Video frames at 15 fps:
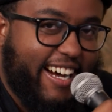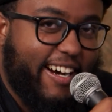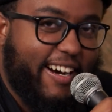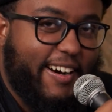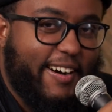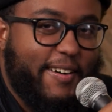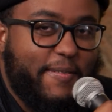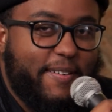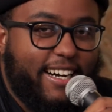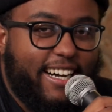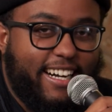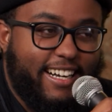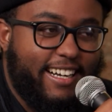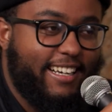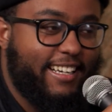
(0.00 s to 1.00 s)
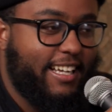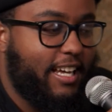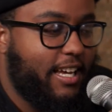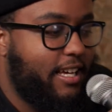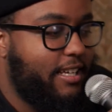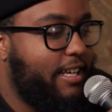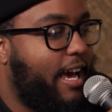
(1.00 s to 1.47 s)
um, uh,
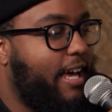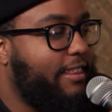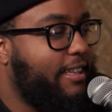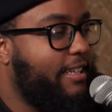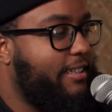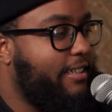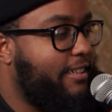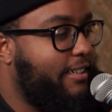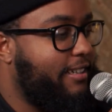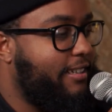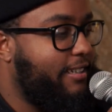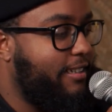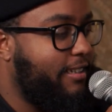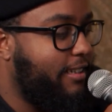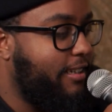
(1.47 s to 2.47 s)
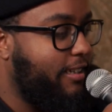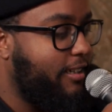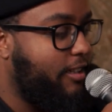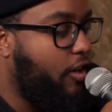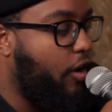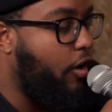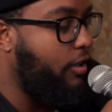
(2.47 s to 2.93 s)
yeah. I think uh,
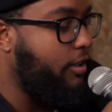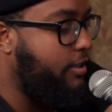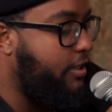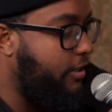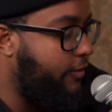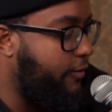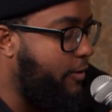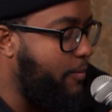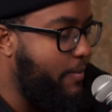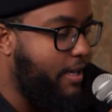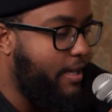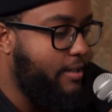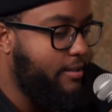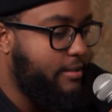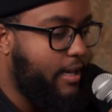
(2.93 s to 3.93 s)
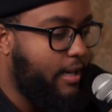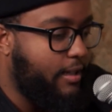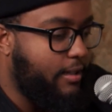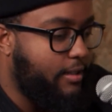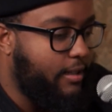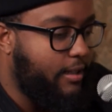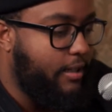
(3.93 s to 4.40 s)
culture for me is
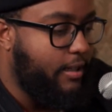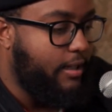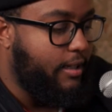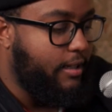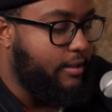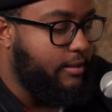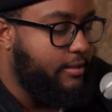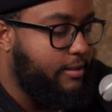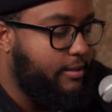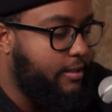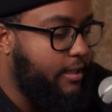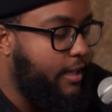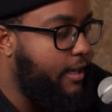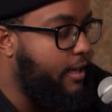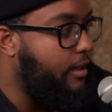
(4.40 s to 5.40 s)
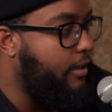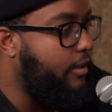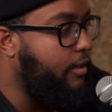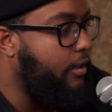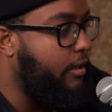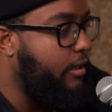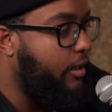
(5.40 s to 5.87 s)
like
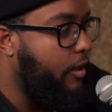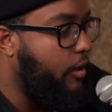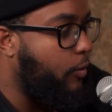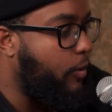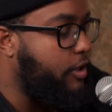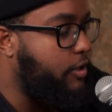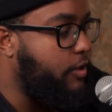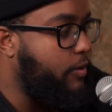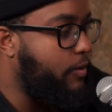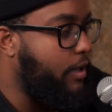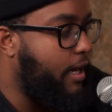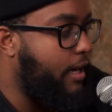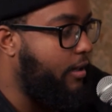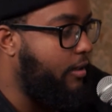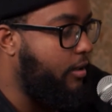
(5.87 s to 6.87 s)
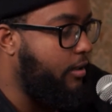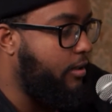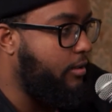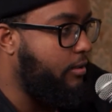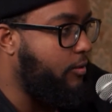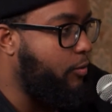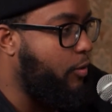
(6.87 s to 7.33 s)
seeing what you like.
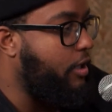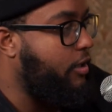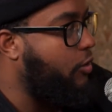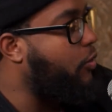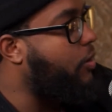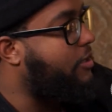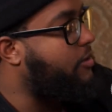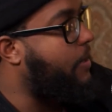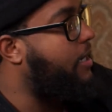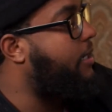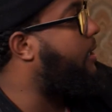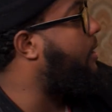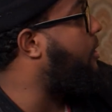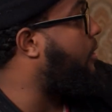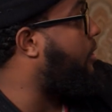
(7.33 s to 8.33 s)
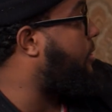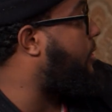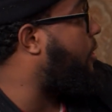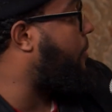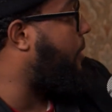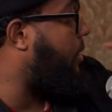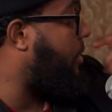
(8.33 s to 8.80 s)
What you explained it in your
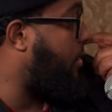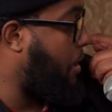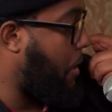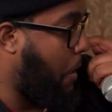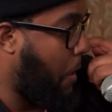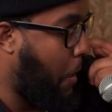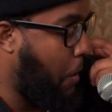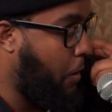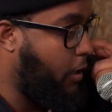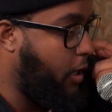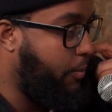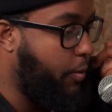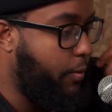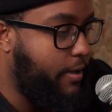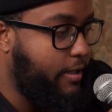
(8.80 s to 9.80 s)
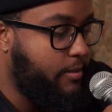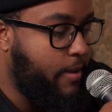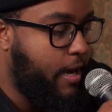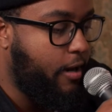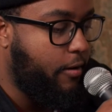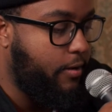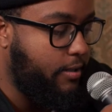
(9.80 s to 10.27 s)
sermon a, a couple weeks
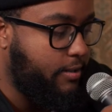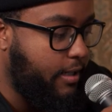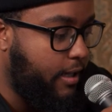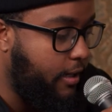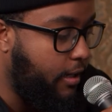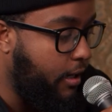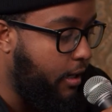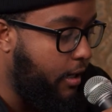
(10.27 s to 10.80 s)
back, where it's like